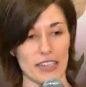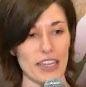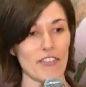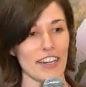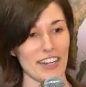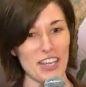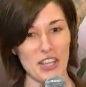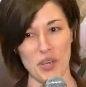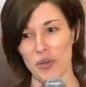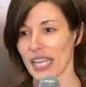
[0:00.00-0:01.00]
given
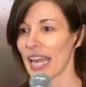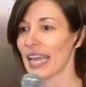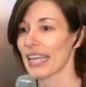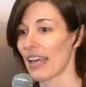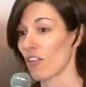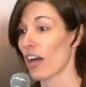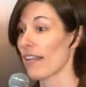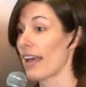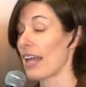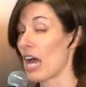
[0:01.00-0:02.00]
that we can't get a lot of
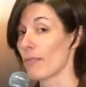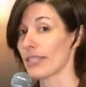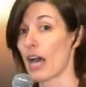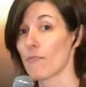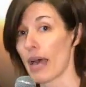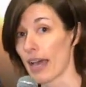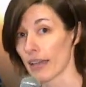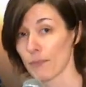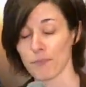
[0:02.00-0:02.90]
that habitat back.